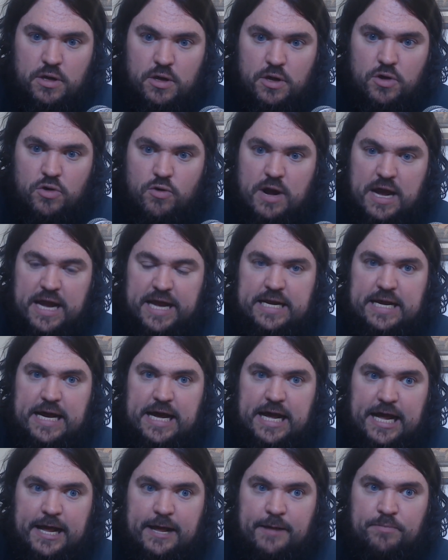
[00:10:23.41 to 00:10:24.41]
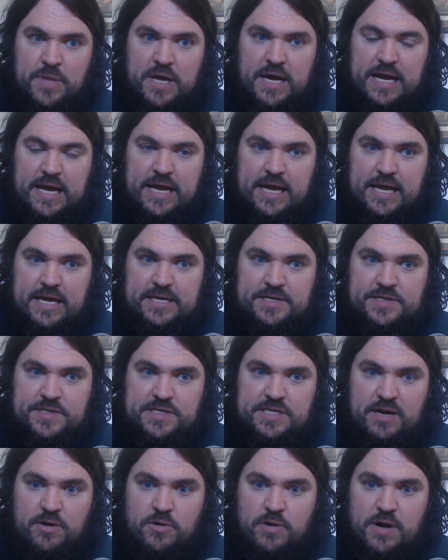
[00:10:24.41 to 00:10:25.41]
right? I
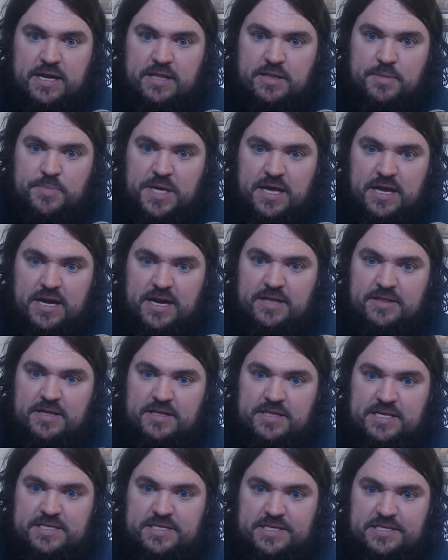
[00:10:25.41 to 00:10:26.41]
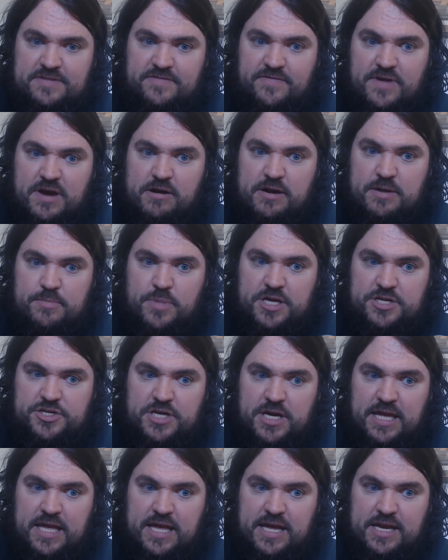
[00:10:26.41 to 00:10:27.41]
said right at the beginning that this is very much
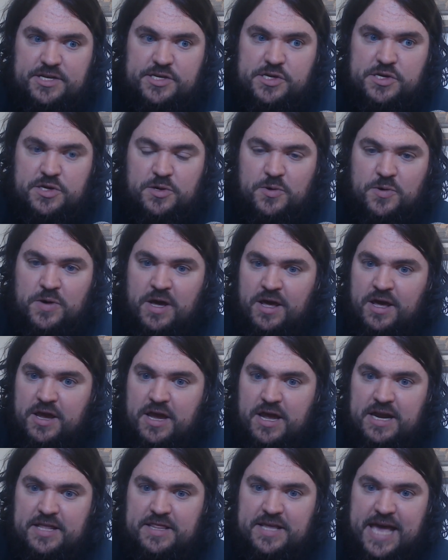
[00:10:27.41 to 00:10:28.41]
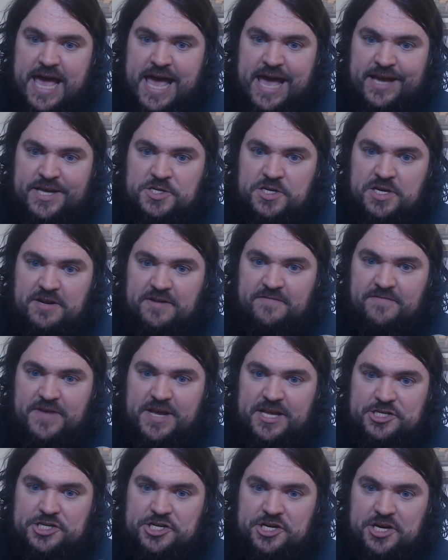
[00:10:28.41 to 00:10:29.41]
akin to kind of the action
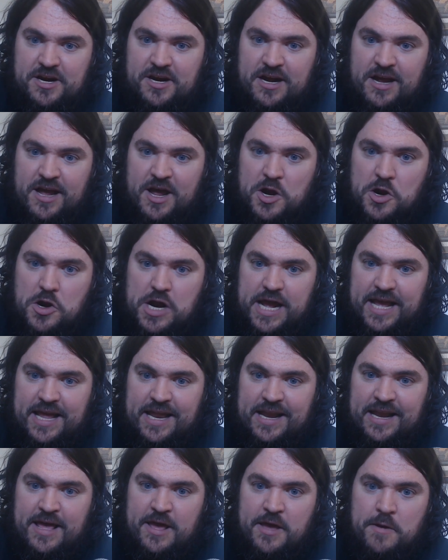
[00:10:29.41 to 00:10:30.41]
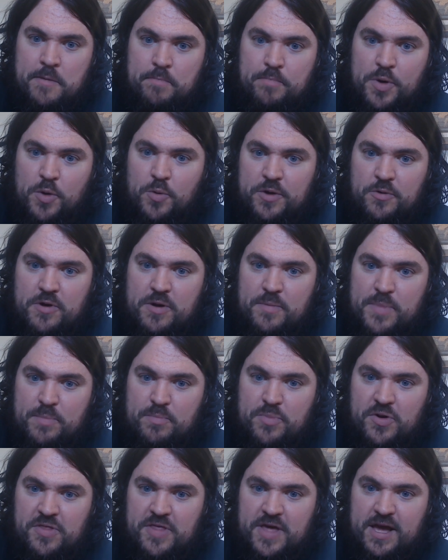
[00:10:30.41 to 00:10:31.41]
adventure, right? But we
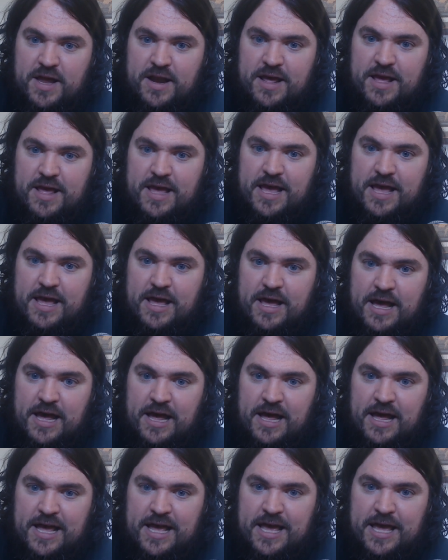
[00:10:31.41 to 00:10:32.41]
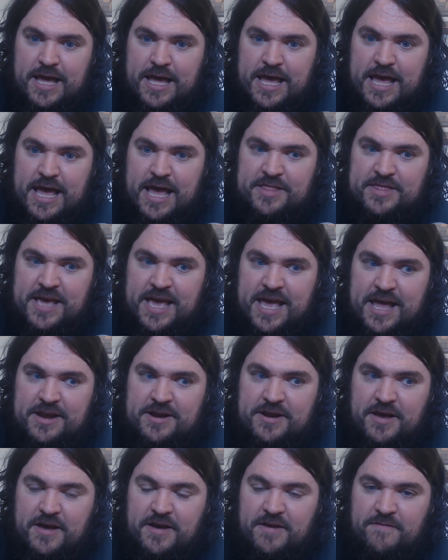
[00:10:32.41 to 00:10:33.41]
remember that at the
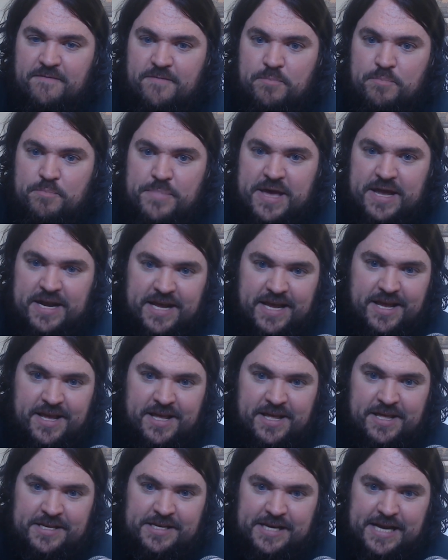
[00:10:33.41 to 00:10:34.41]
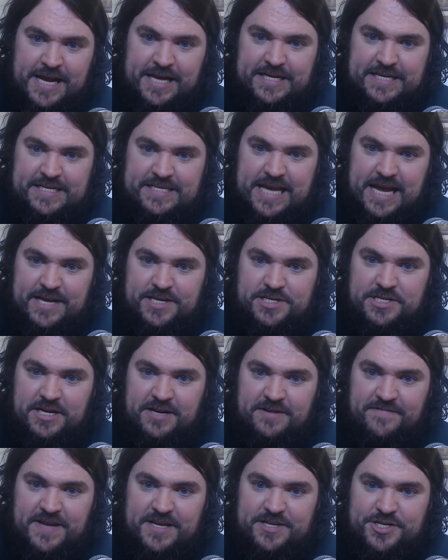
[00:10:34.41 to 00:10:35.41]
end of many 90s action
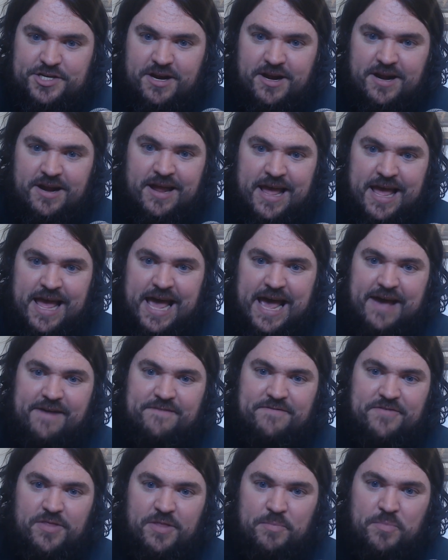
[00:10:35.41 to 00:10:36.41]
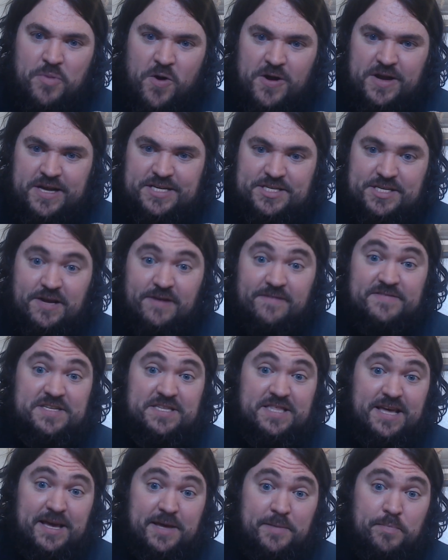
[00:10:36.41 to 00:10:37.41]
adventure, after the party solves
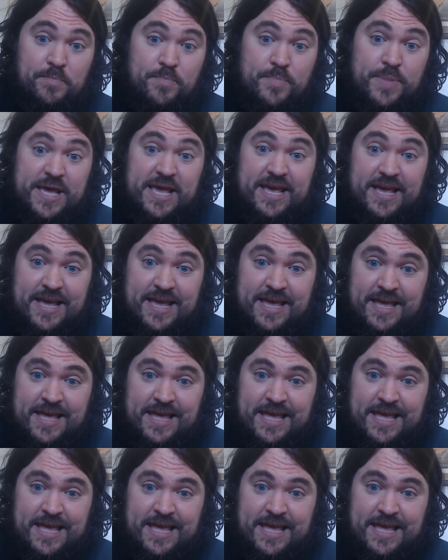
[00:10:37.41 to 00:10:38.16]
the big